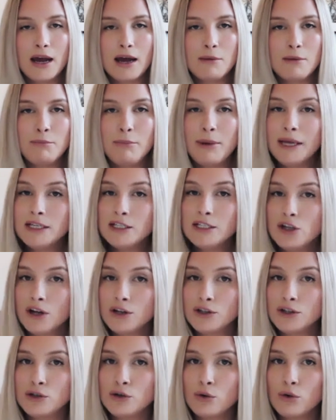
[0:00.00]
based
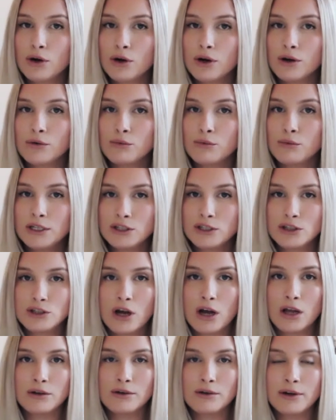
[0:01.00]
on your risk
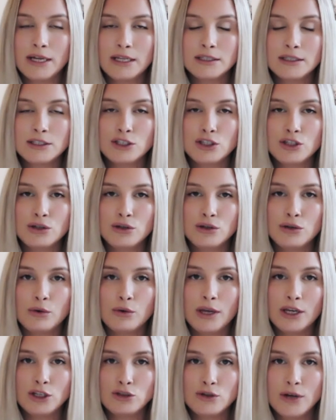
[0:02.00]
tolerance to
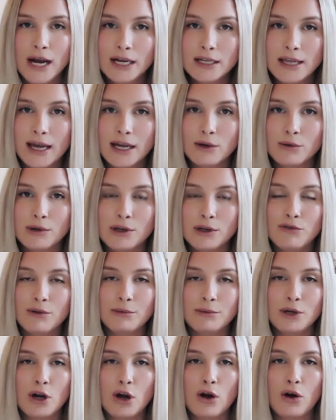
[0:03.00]
extract the equity
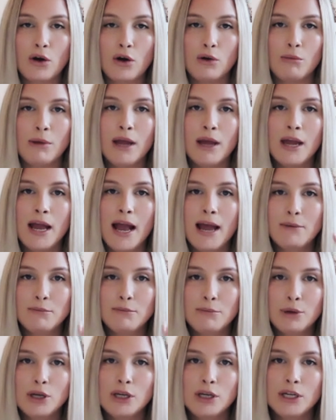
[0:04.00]
from your home and
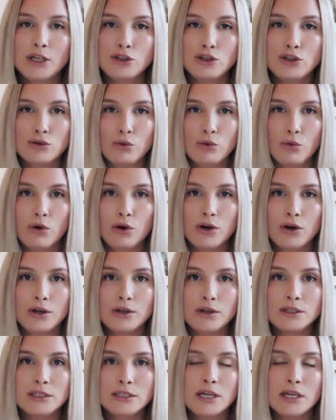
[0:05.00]
put it
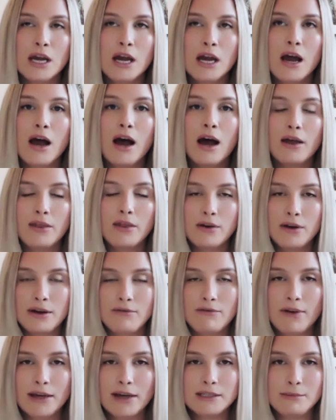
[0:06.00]
towards other
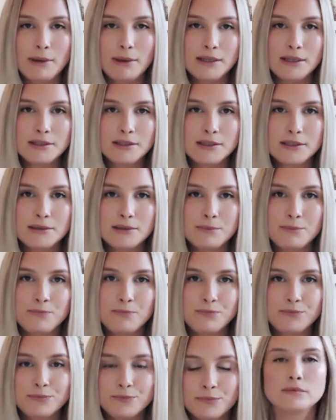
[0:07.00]
investments.
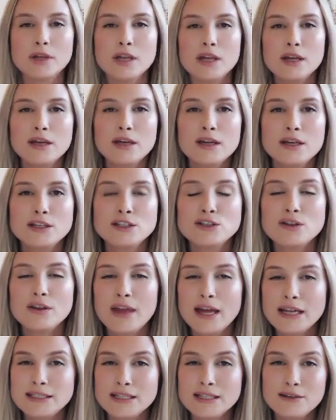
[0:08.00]
So
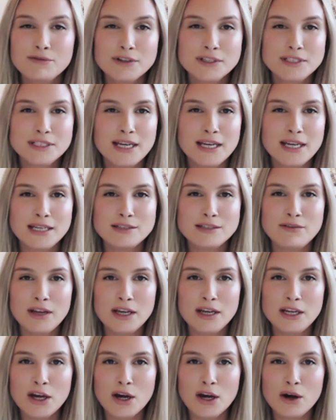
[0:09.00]
that's it for today's
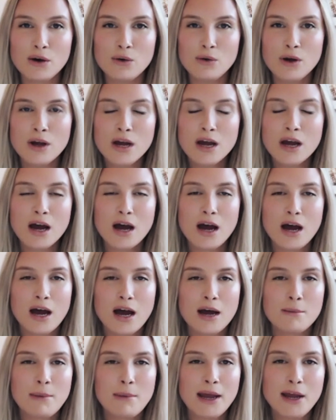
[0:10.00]
video.
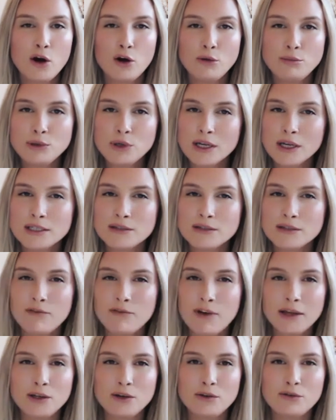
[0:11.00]
I hope you got some
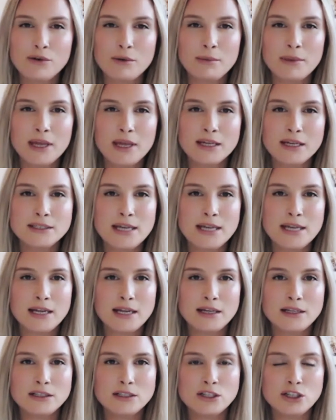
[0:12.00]
value from this
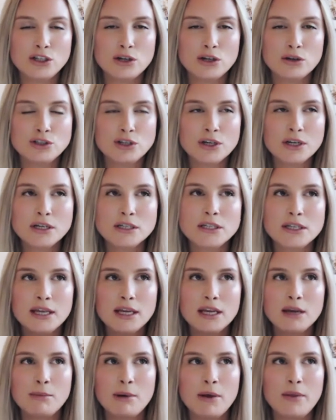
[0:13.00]
and started to
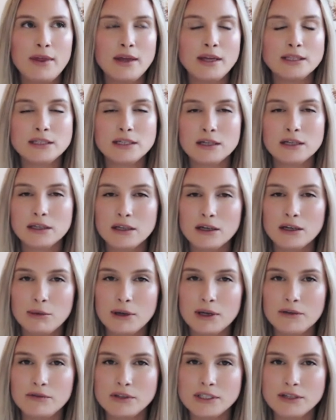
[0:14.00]
think about things in a little
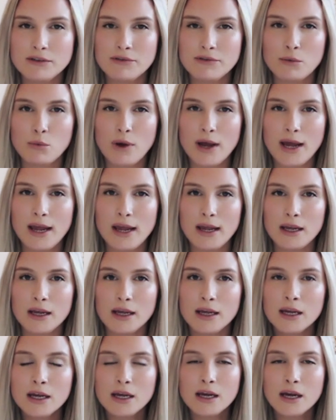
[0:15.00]
bit of a different way.
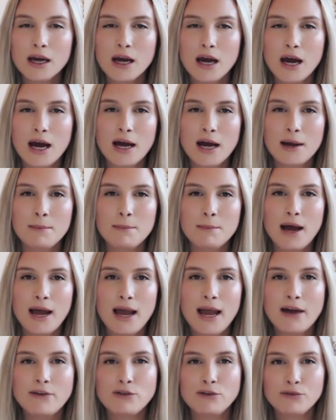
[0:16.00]
I
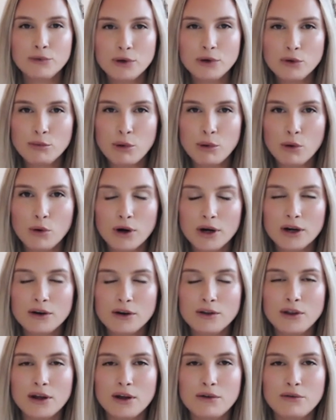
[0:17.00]
have a free
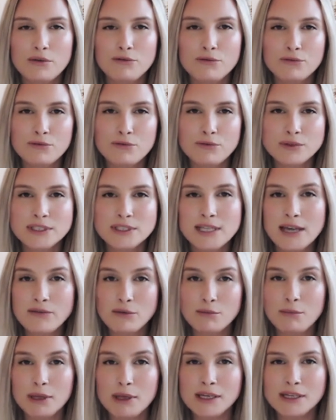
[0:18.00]
report, the
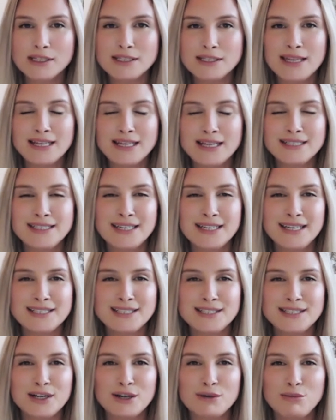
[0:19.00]
7 biggest things to
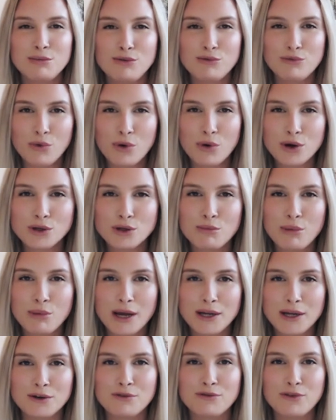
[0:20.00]
consider before you buy
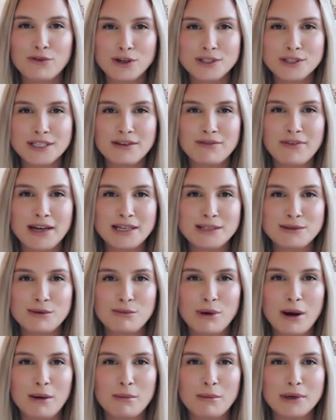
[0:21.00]
your first investment
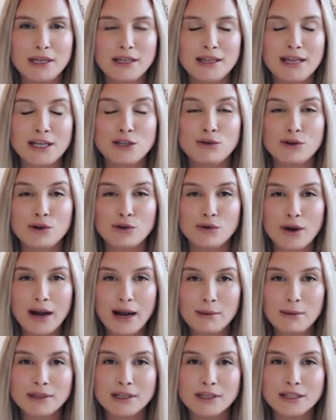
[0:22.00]
property, that you can
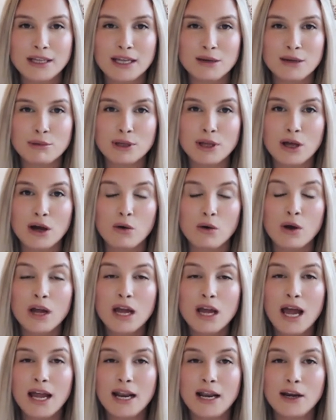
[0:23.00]
grab in the link below.
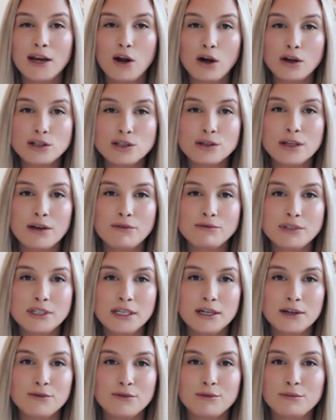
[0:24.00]
And I'd also love to
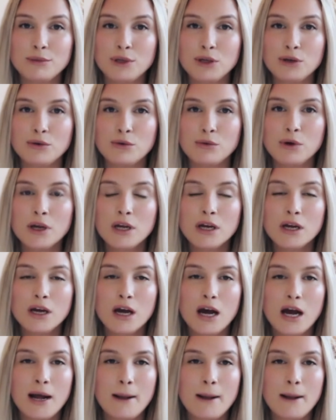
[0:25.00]
hear from you.
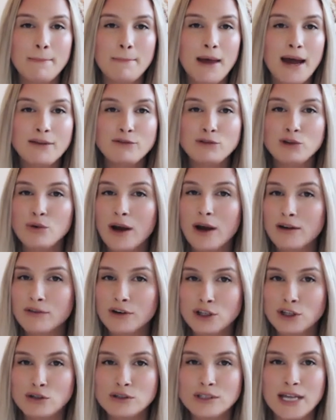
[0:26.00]
Have you ever
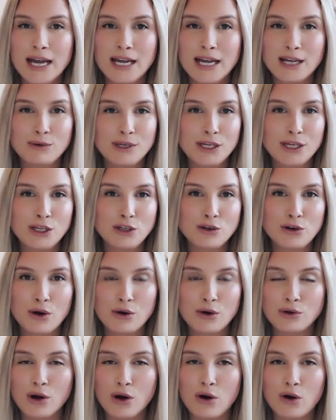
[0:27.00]
used the equity in your
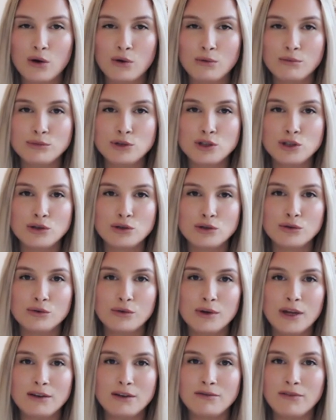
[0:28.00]
own home
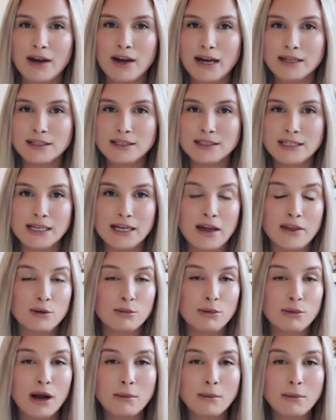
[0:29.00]
to invest in other
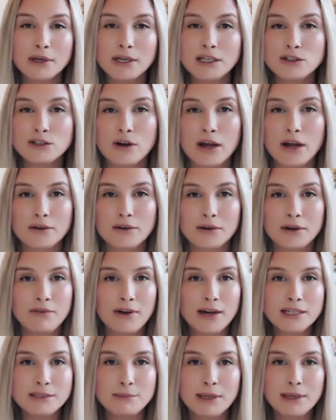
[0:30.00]
properties or other
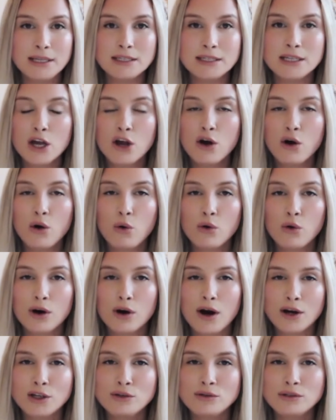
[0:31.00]
investments? Or
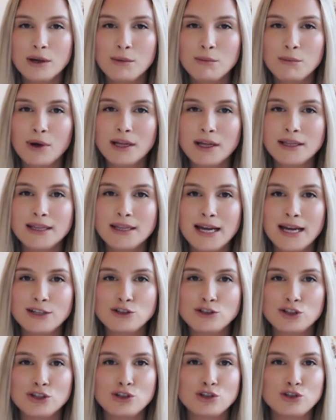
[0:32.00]
are you someone that
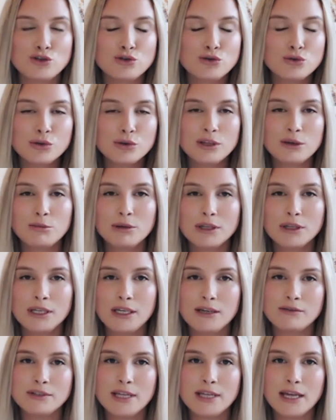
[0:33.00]
just truly
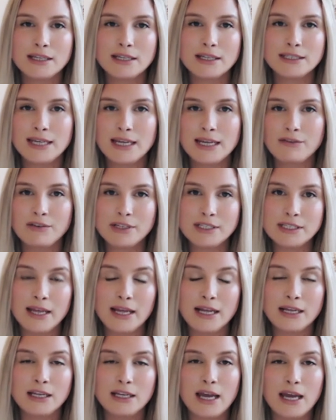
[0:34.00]
believes that the safest
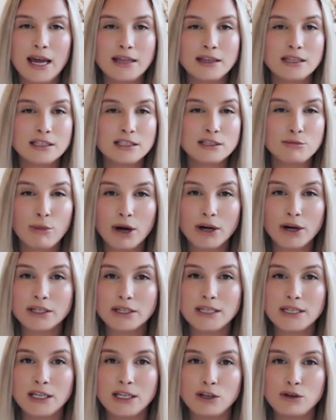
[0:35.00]
thing and the
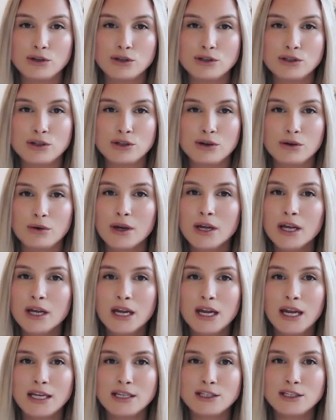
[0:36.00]
smartest thing you can do
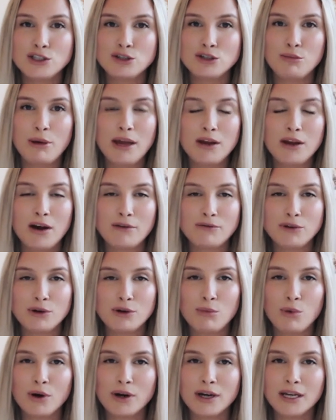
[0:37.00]
is to pay off your
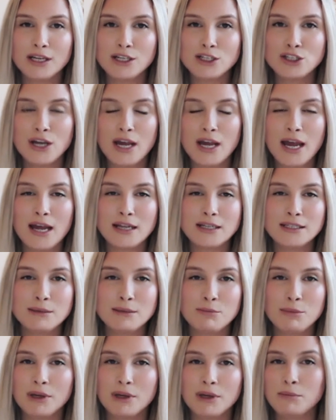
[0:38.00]
mortgage and
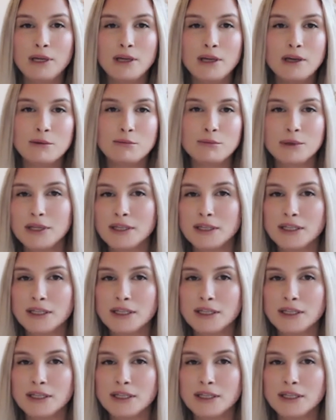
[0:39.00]
be completely